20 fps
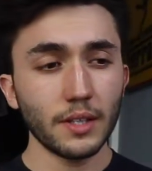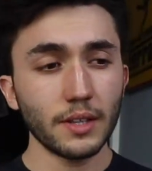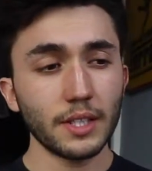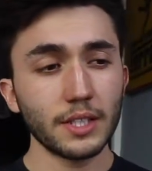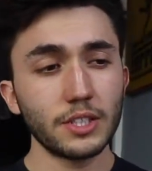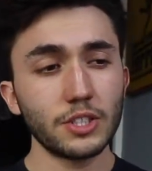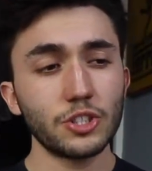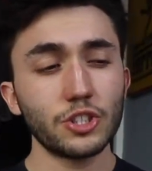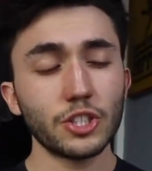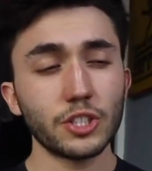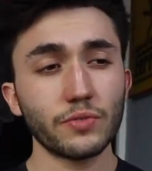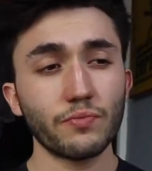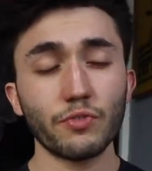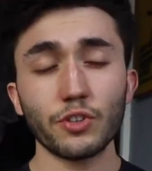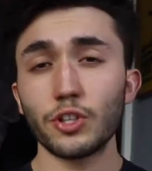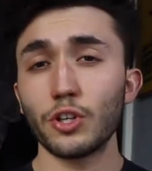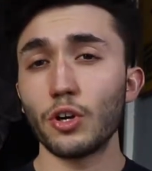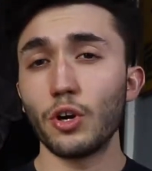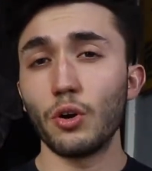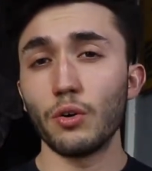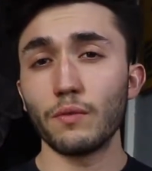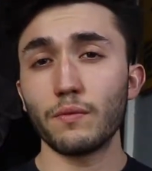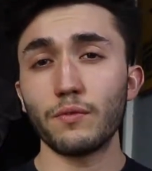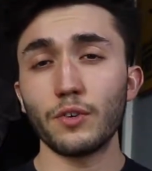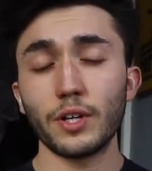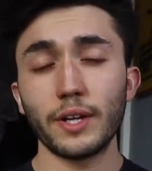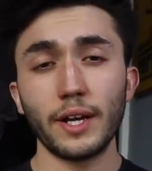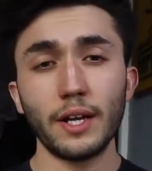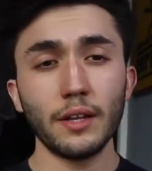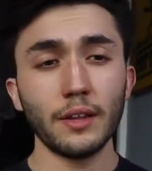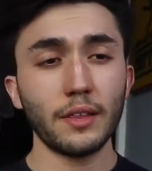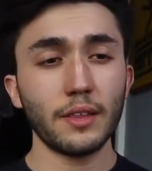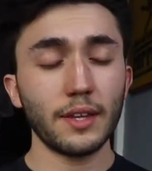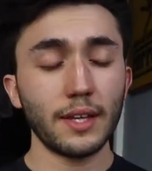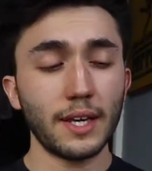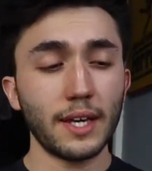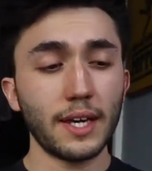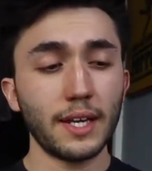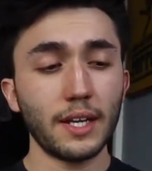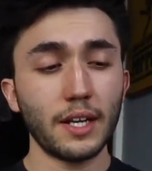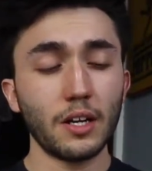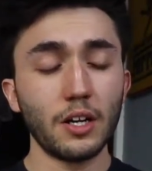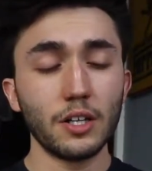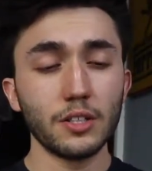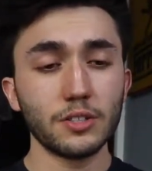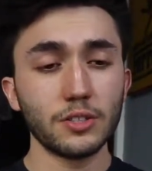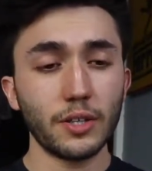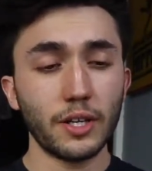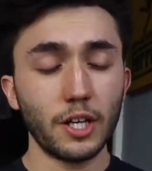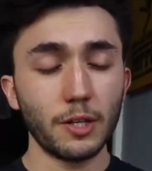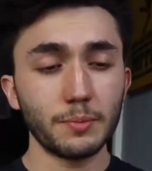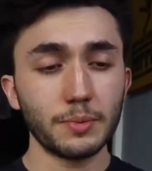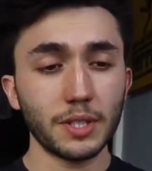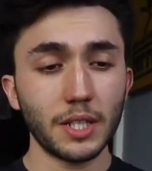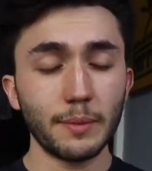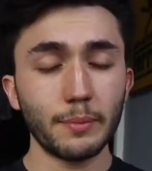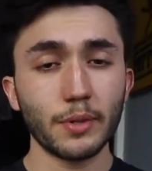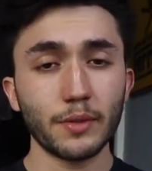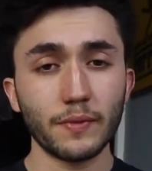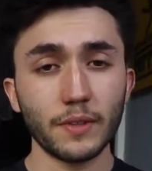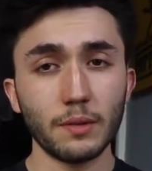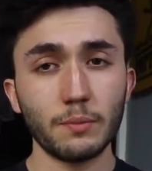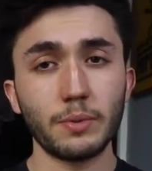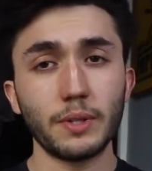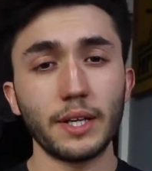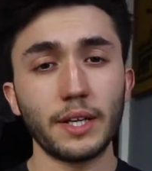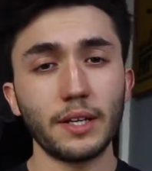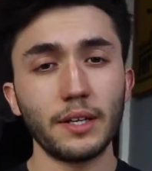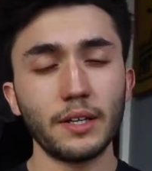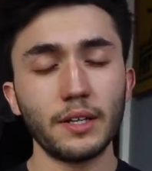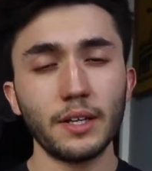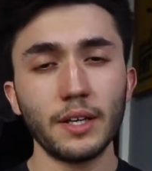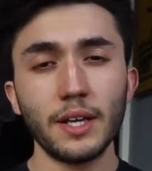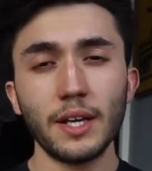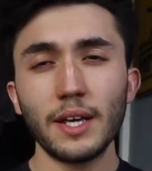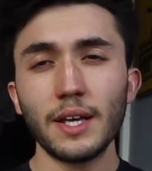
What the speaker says: this is just for your own foot health, and it also helps keep your feet planted.